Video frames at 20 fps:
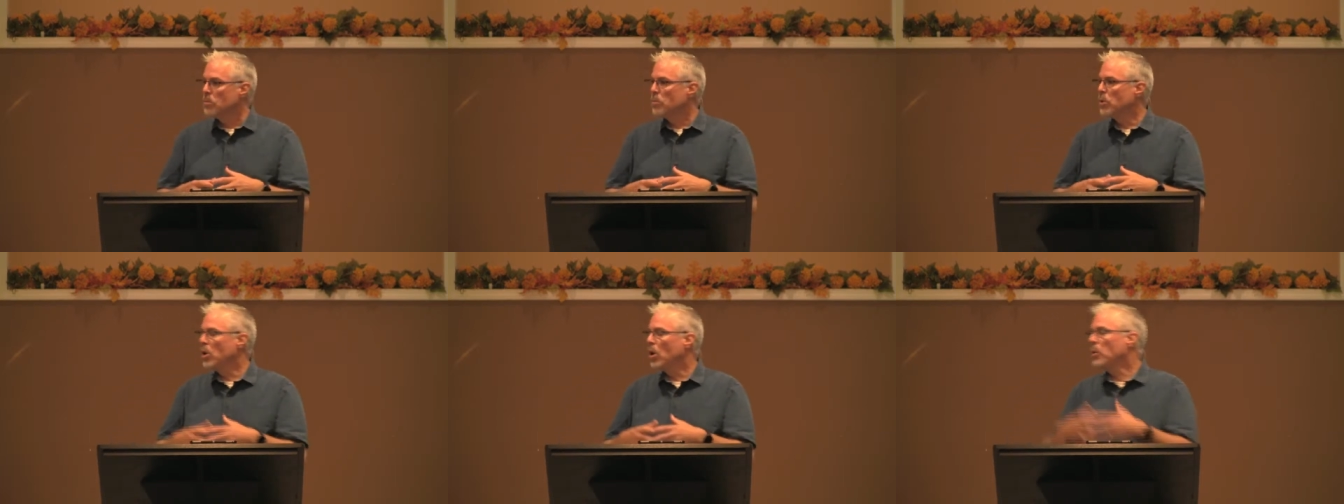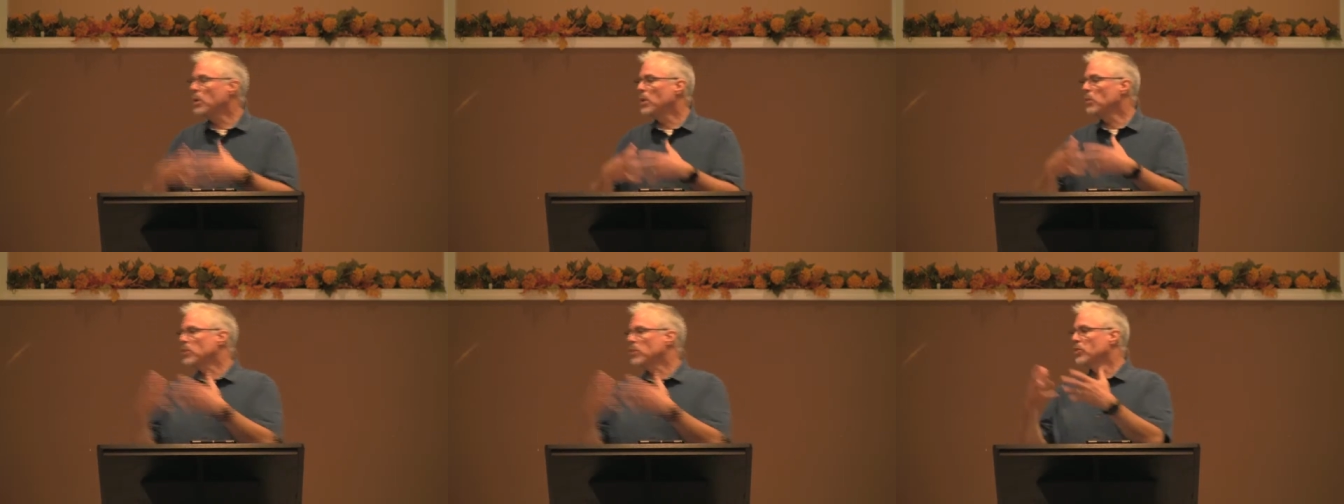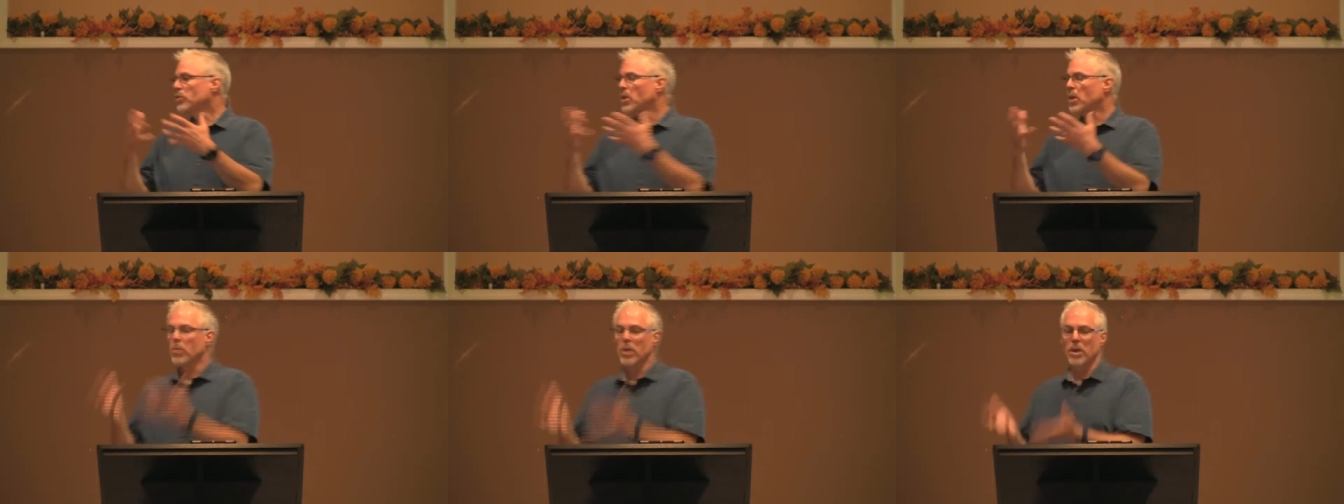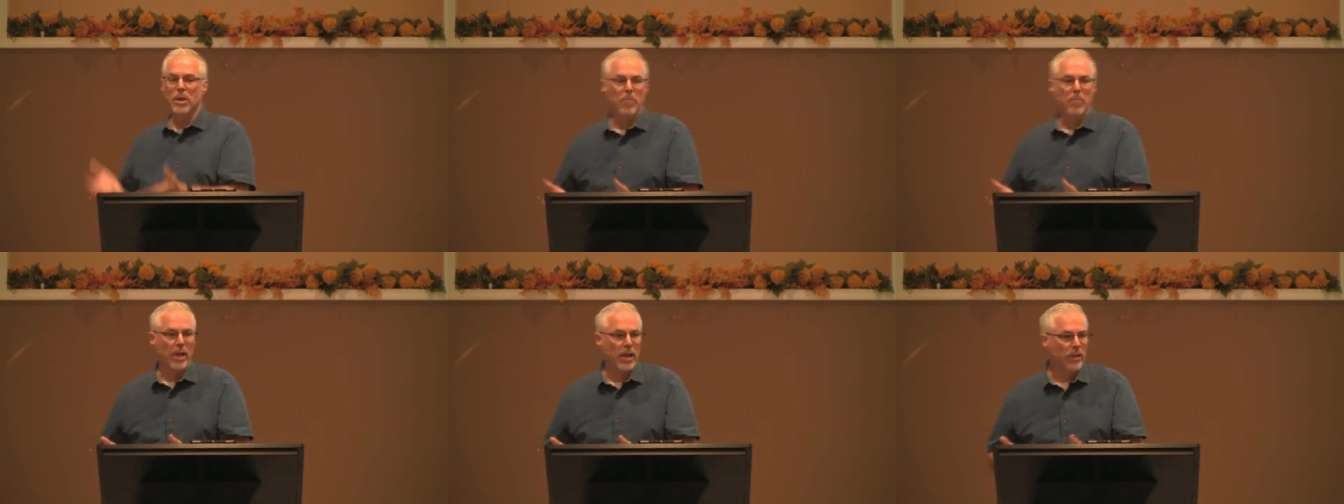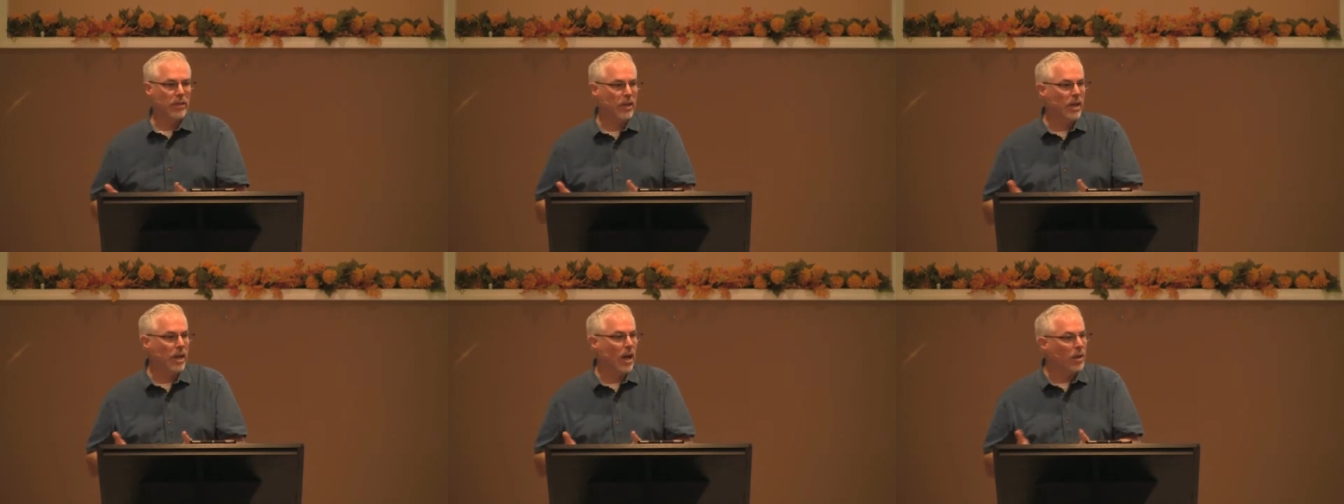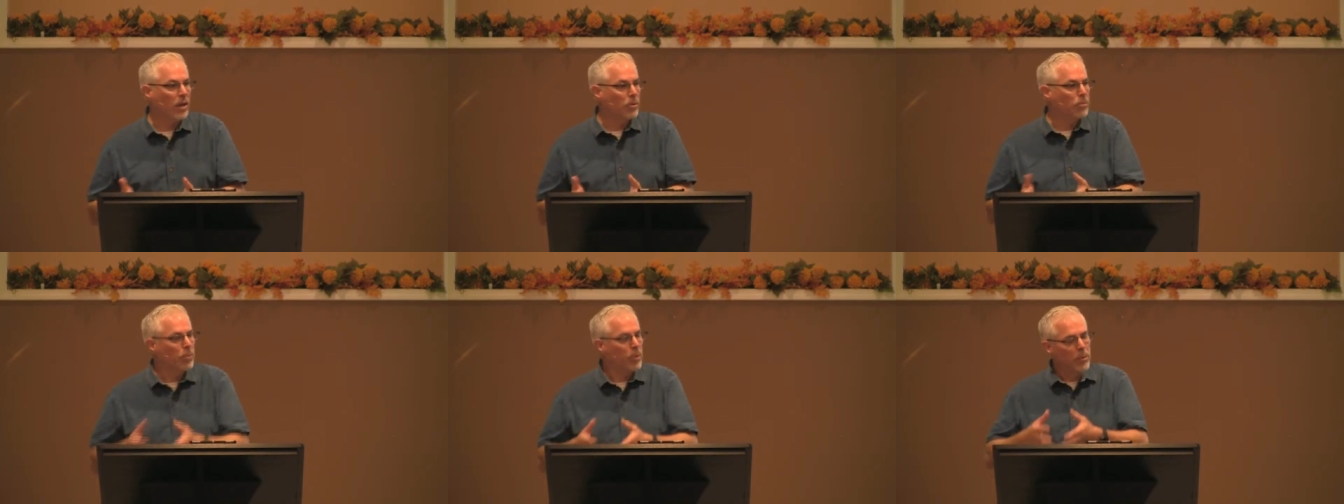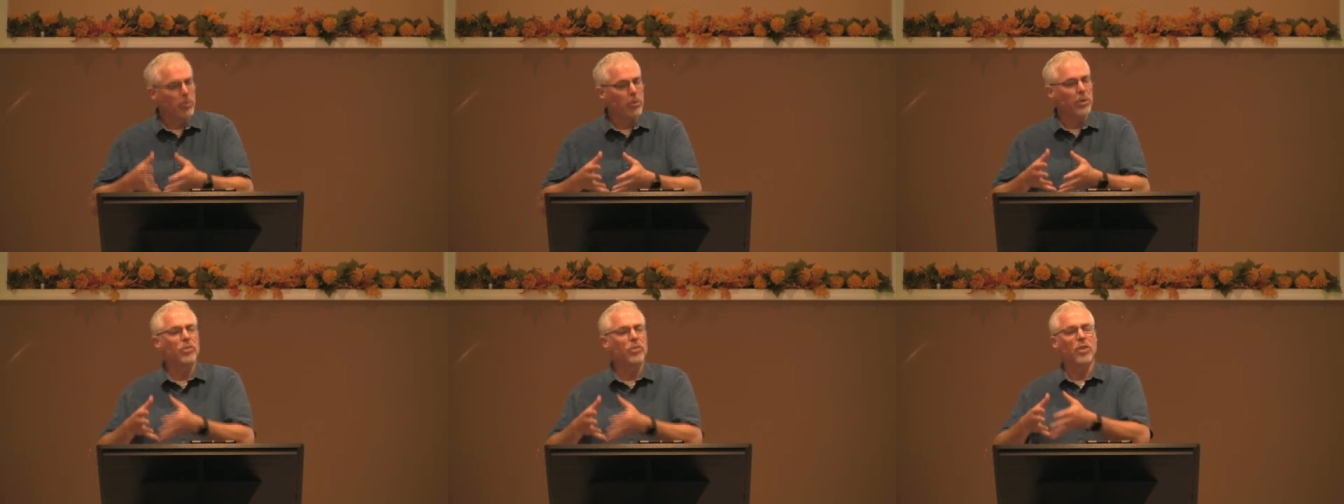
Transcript: You know, we were separated by the con- we're